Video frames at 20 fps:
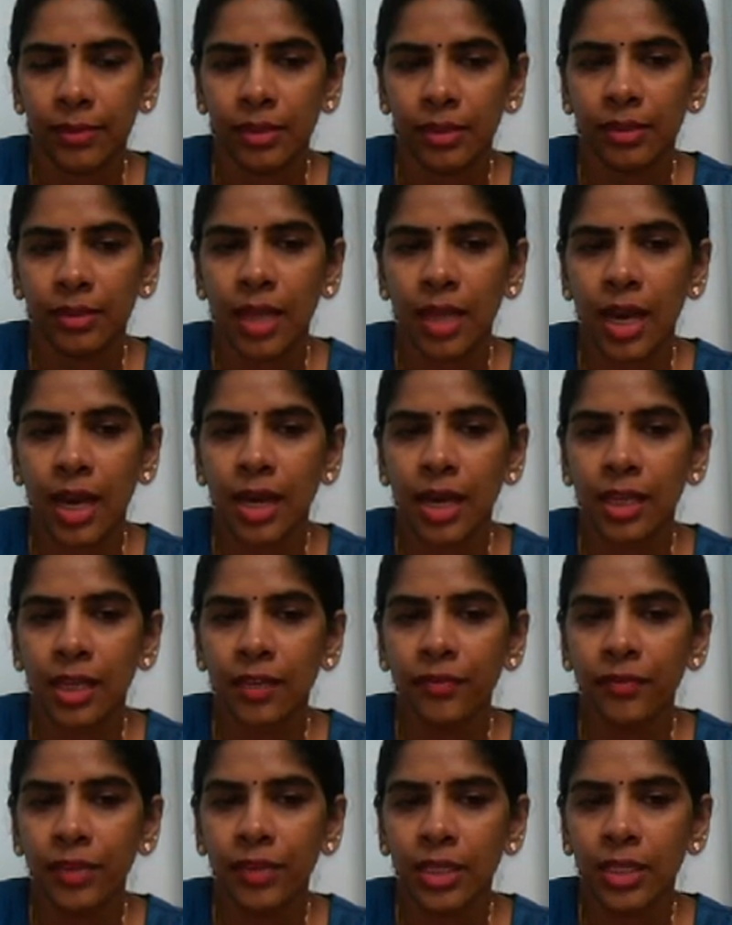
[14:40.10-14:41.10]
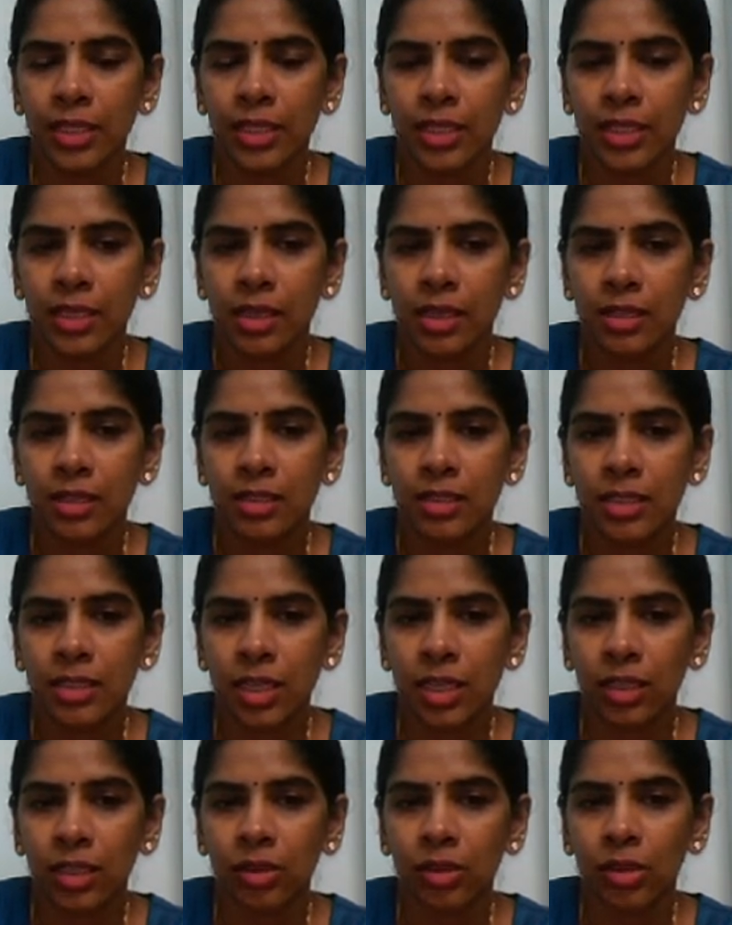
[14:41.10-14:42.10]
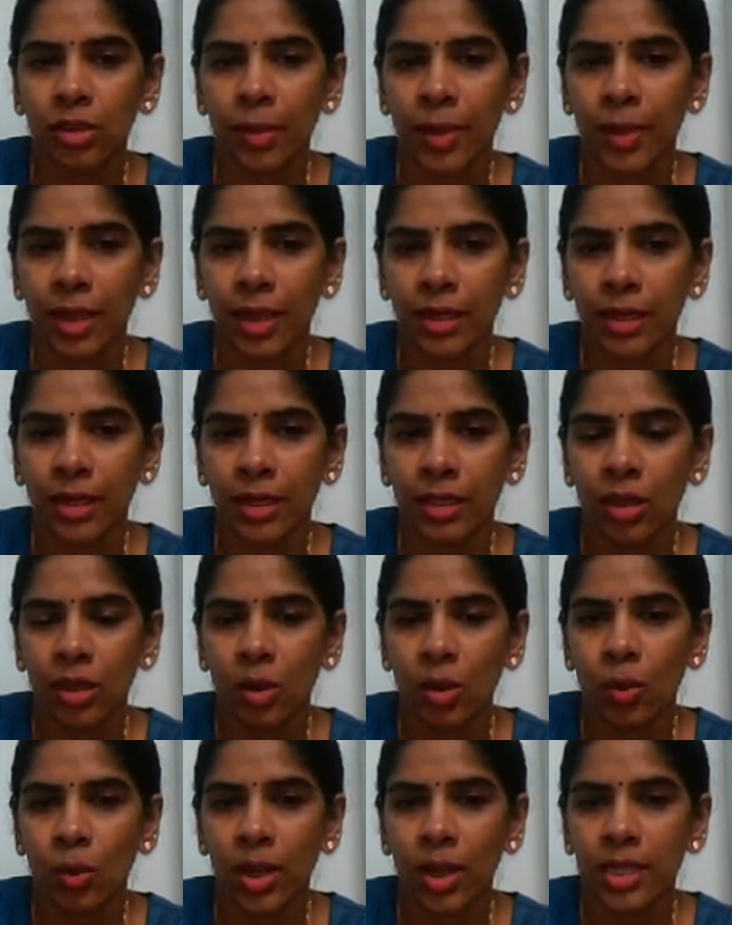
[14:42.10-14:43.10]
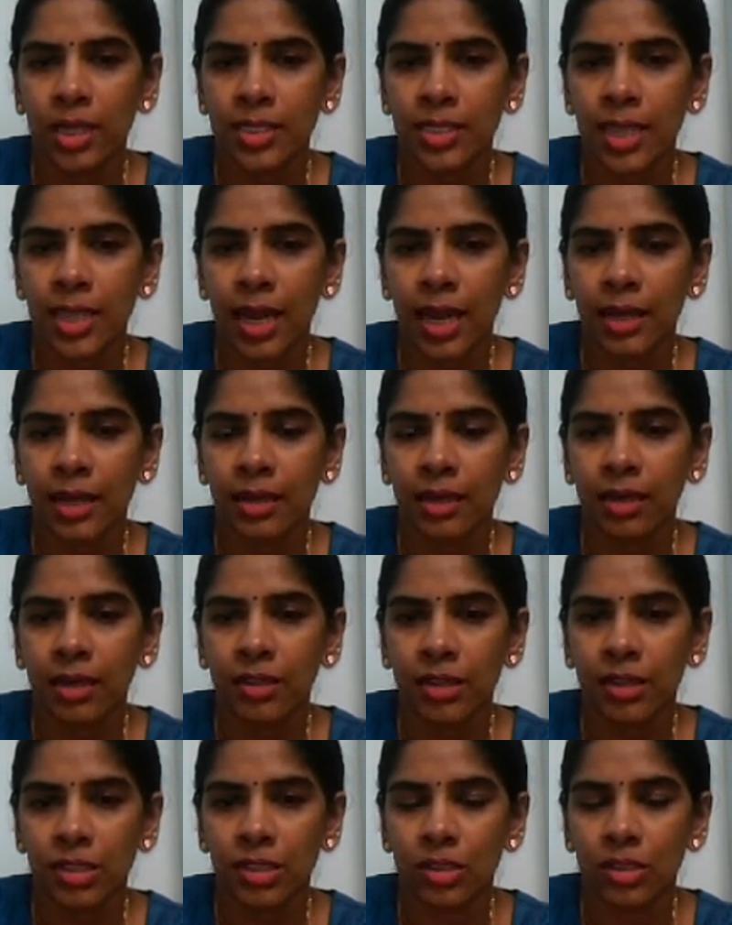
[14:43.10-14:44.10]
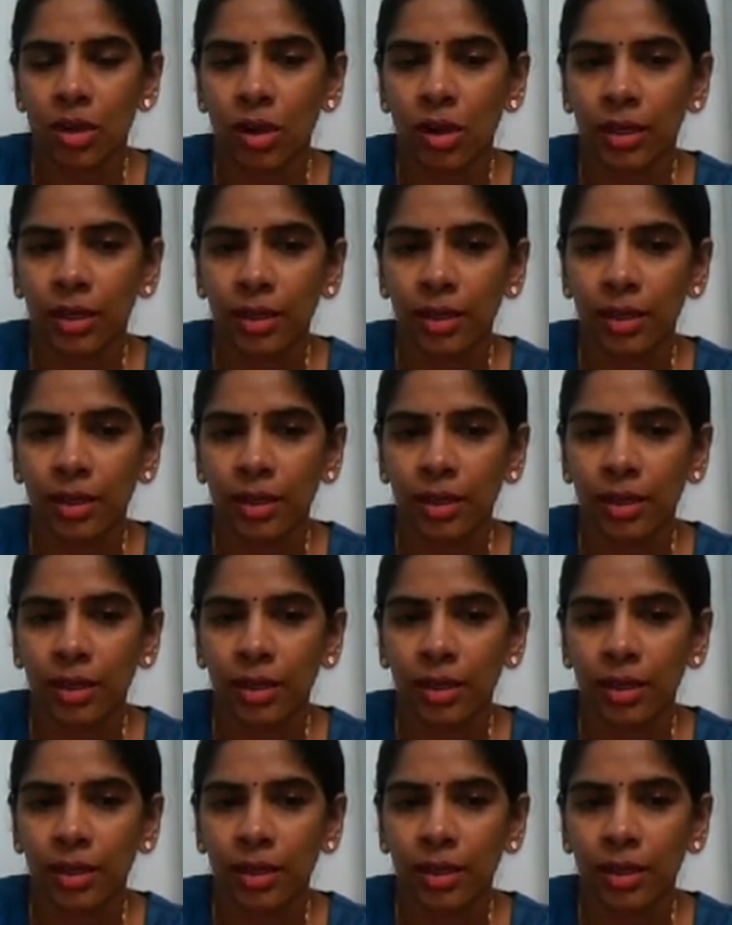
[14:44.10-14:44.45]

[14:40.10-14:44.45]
The iron fillings stick to the magnet while sand does not.